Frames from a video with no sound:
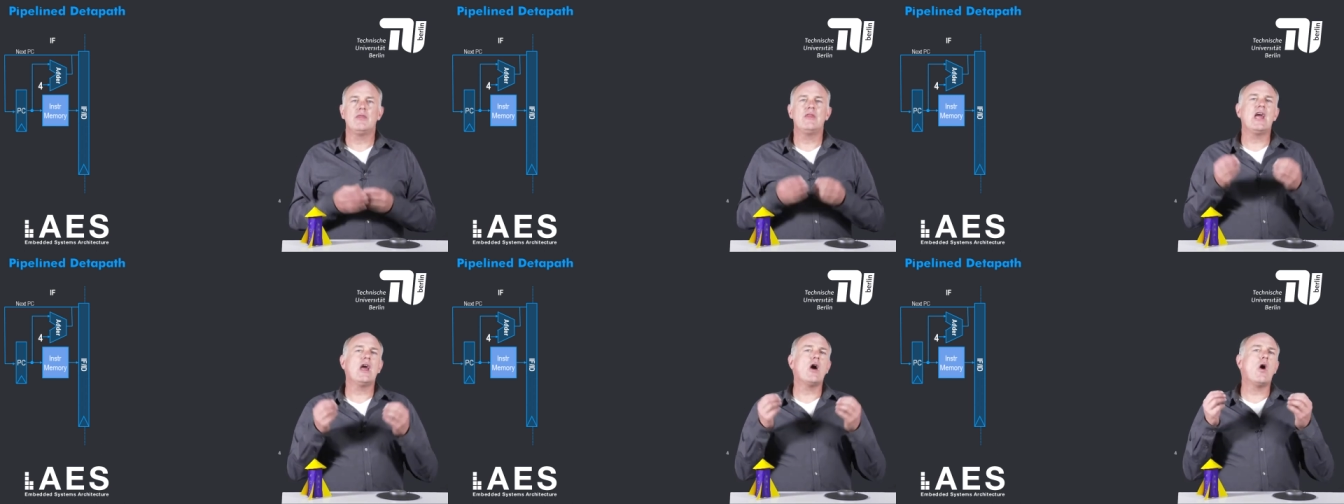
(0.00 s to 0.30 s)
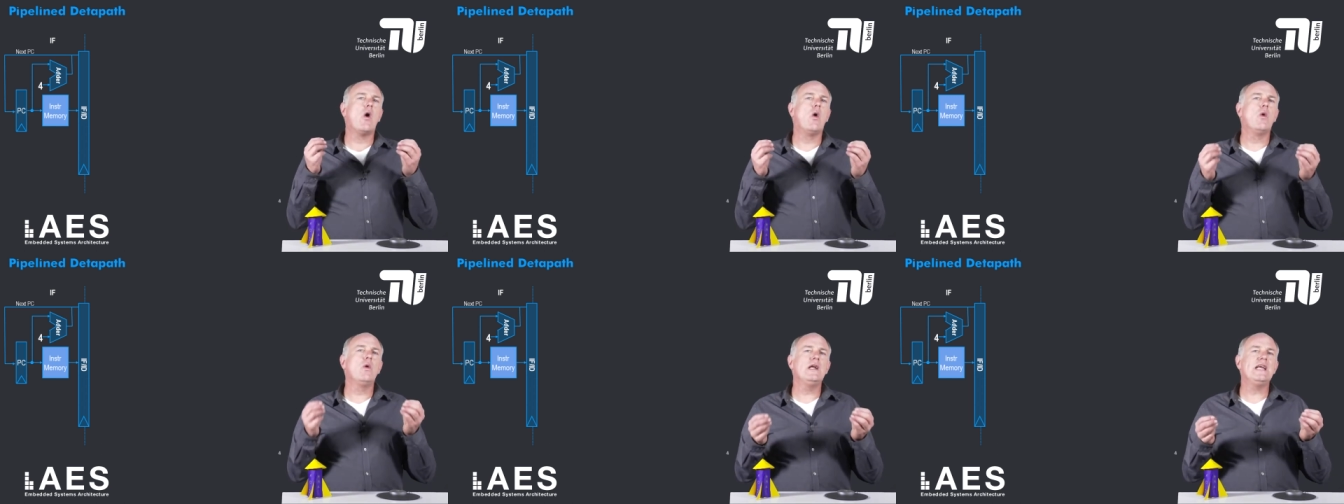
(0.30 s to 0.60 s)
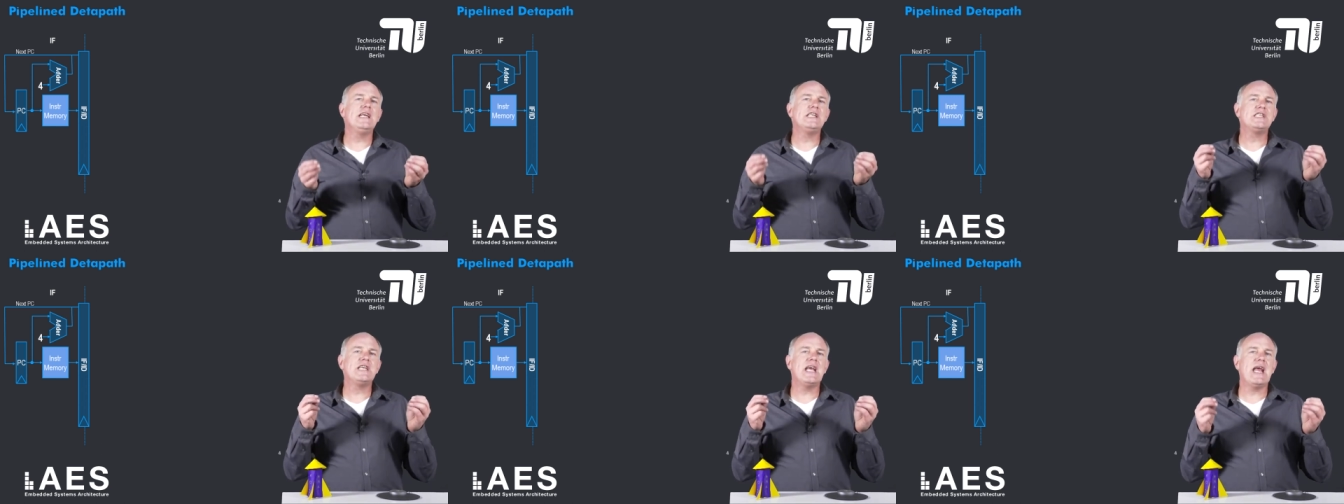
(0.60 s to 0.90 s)
They
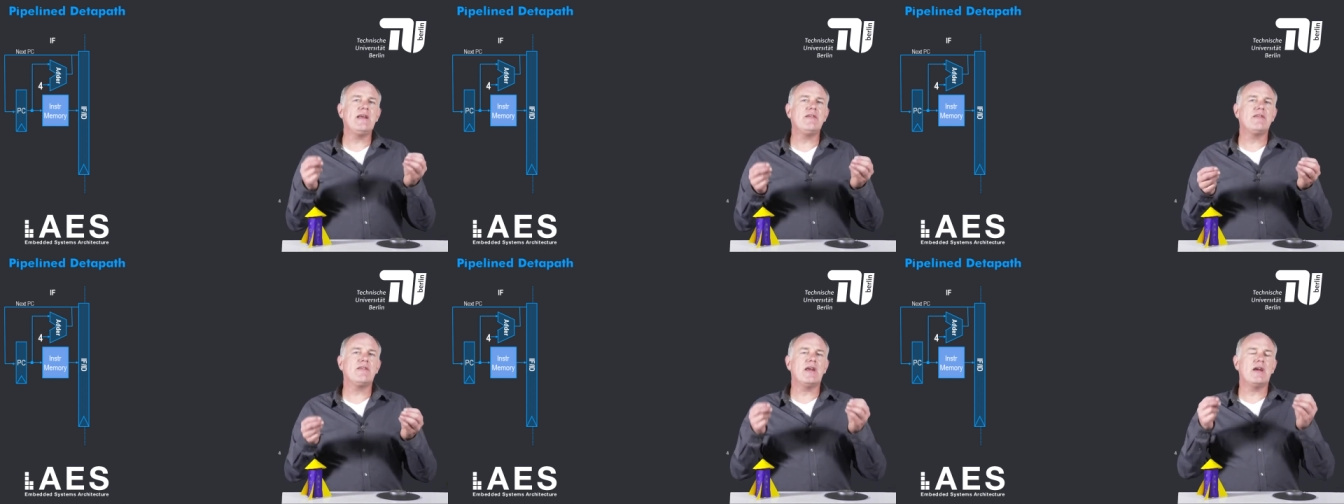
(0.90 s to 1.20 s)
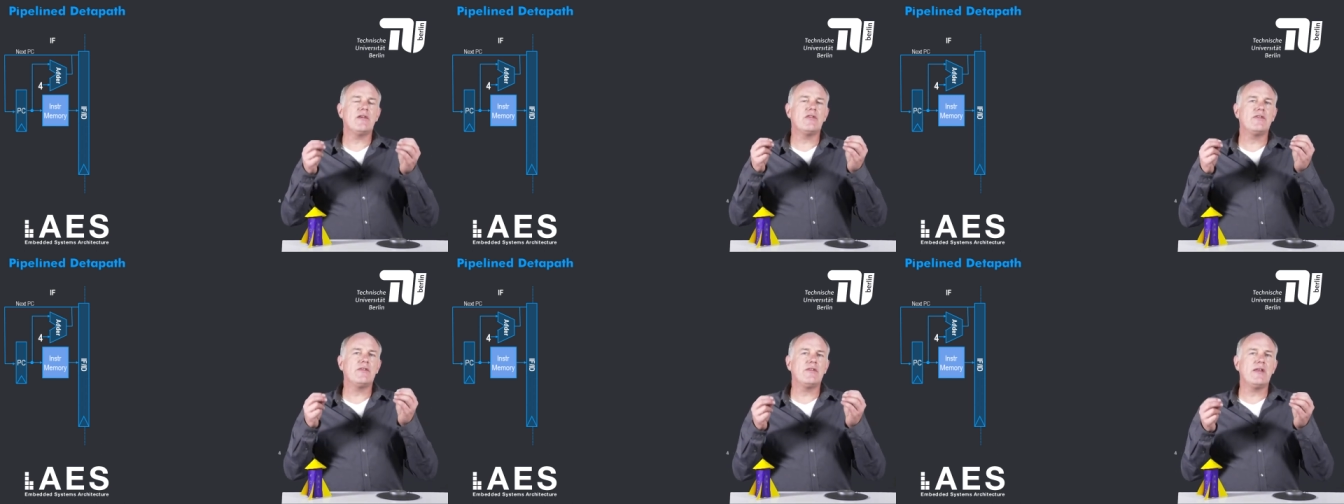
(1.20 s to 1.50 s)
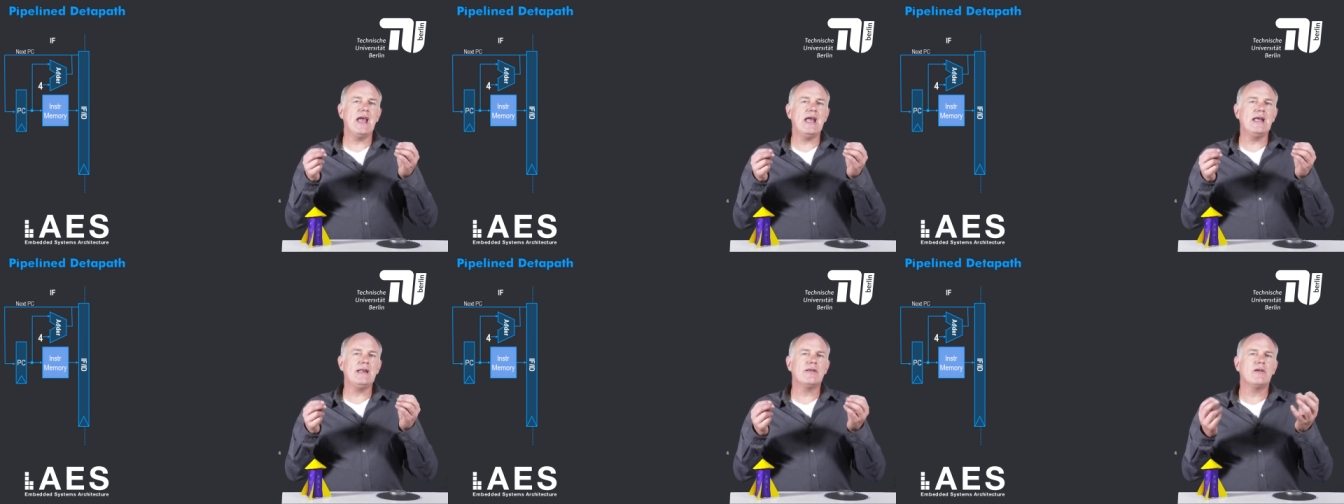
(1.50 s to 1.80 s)
only change their
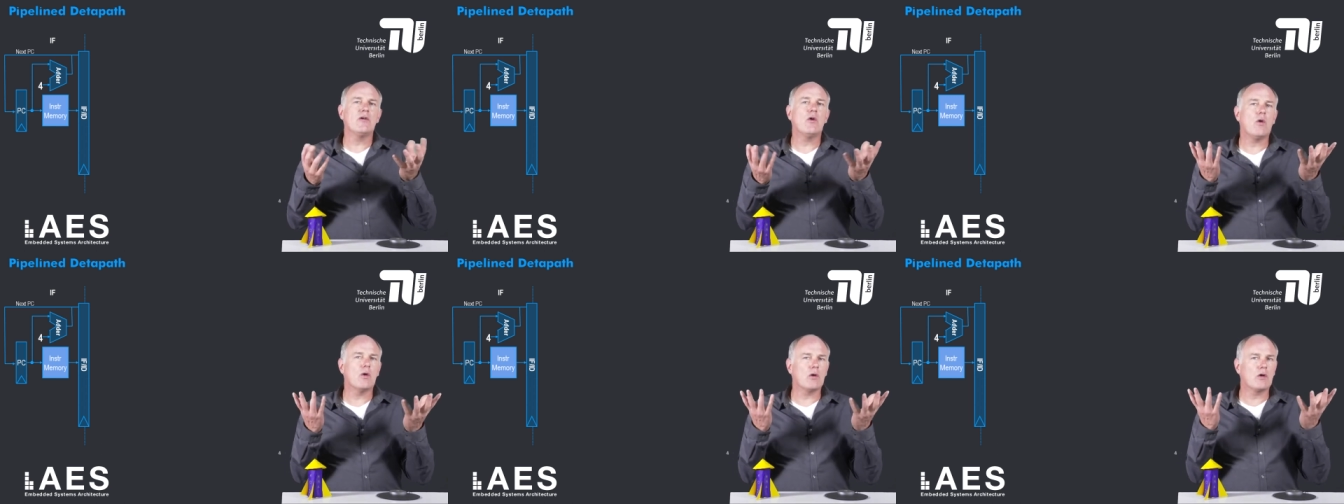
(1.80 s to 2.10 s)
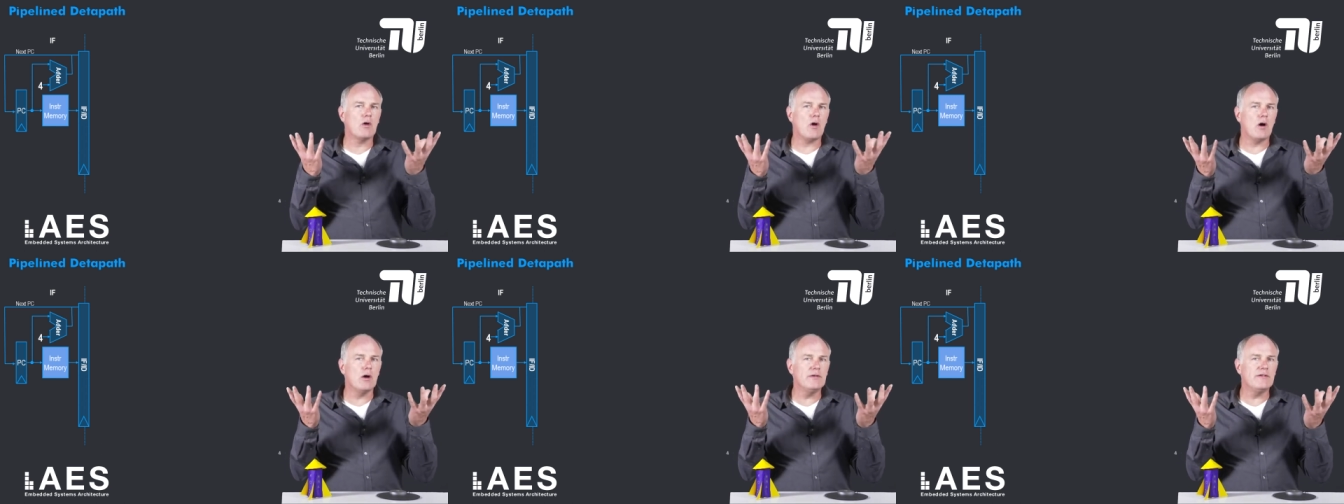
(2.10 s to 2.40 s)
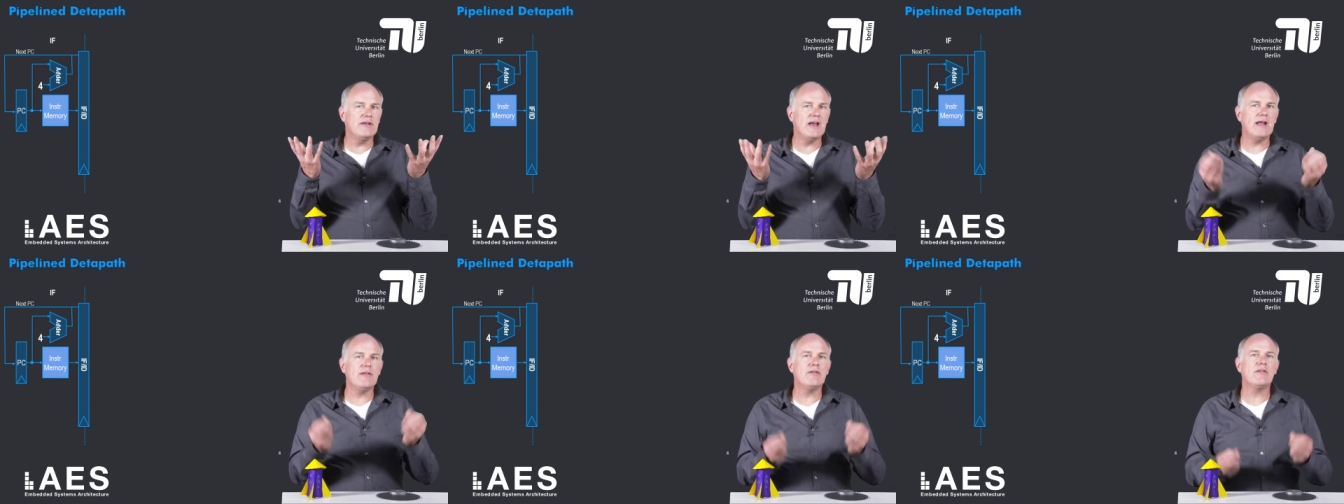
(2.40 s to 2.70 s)
state or
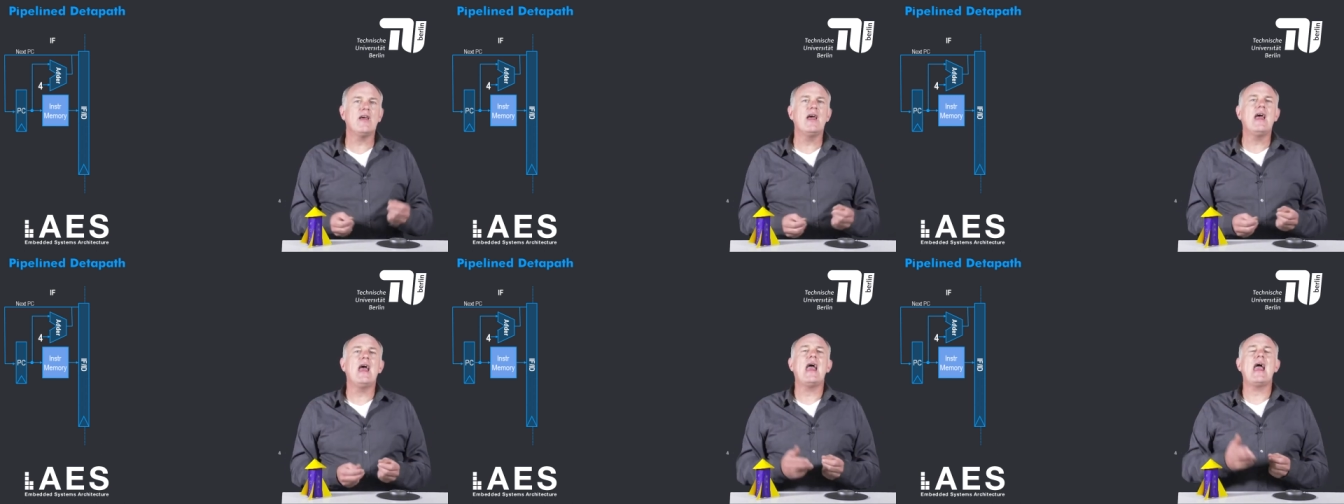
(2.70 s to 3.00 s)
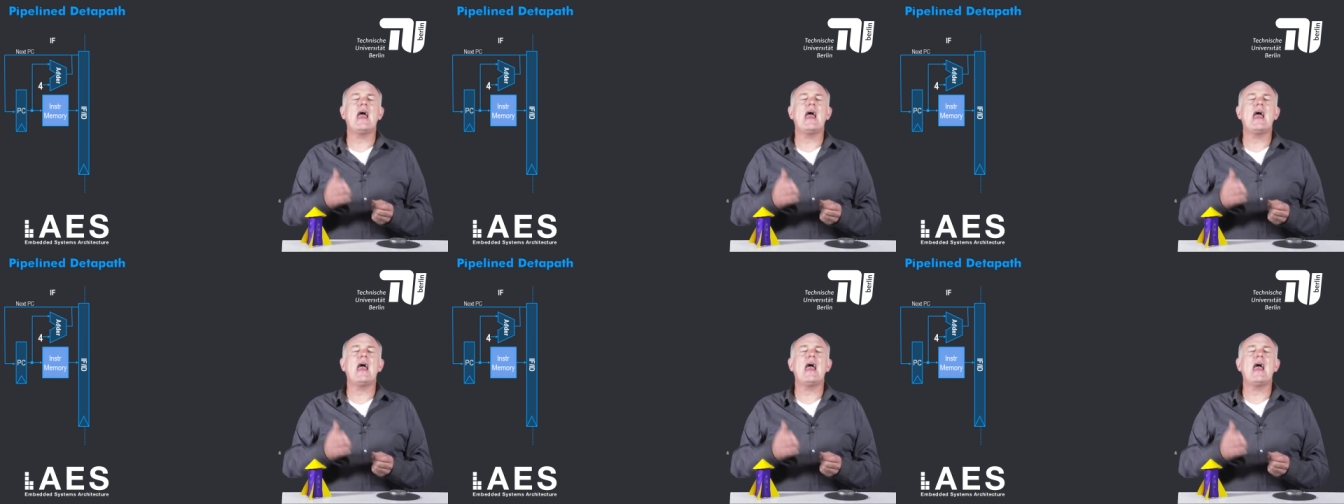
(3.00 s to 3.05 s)
contents